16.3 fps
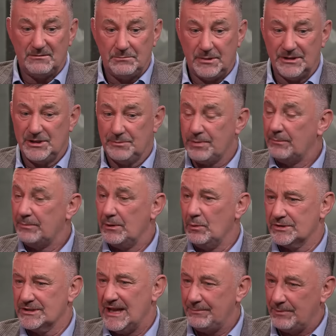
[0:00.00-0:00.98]
which he probably
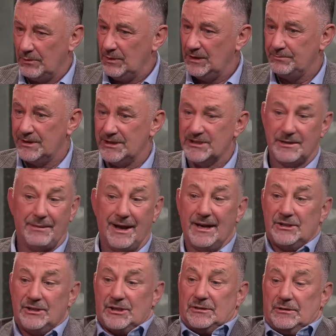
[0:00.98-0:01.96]
wasn't happy with, but he's the
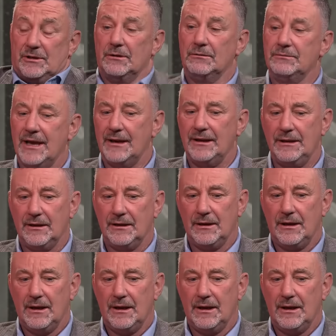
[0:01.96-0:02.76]
manager, you know, Kenny.